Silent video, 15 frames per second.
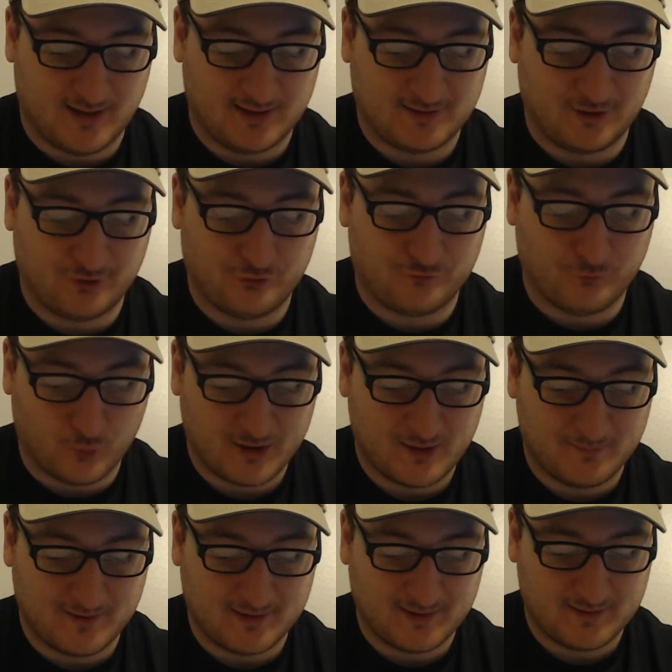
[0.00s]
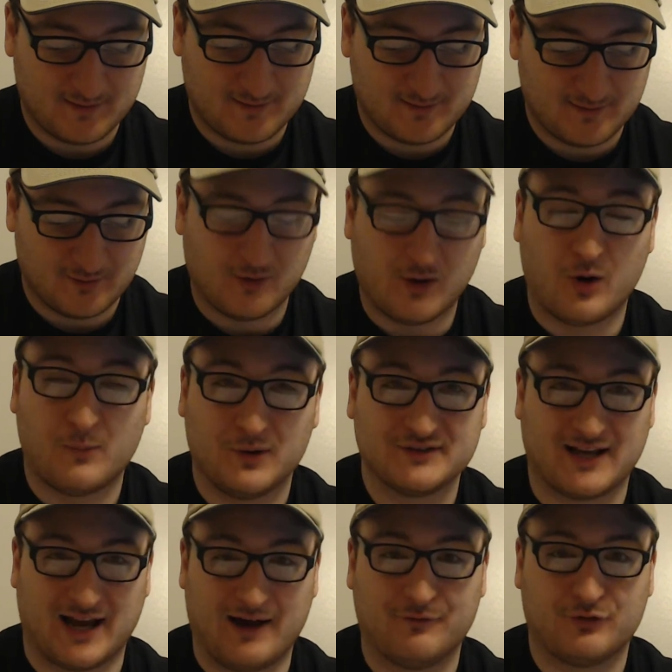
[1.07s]
It takes 40 minutes, almost
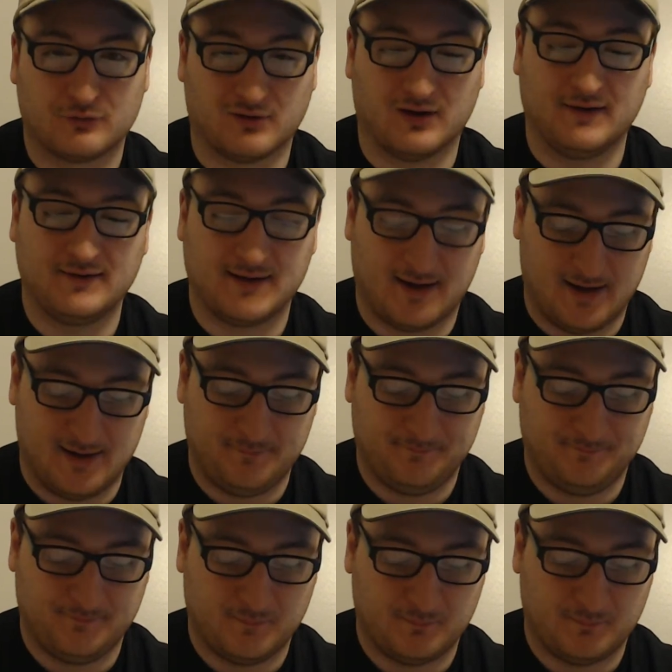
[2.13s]
half the runtime